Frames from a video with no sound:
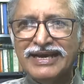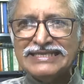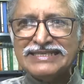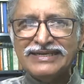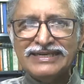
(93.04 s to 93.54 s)

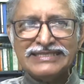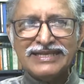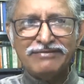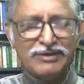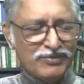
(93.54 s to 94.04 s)
I said it's
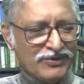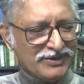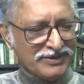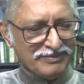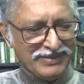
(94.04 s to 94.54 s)
our
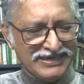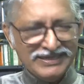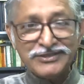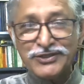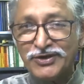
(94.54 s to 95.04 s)
book, but
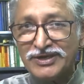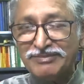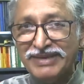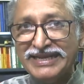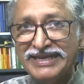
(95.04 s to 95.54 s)
it's not
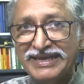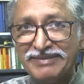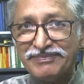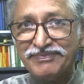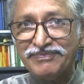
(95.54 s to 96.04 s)
my
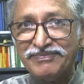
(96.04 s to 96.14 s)
name.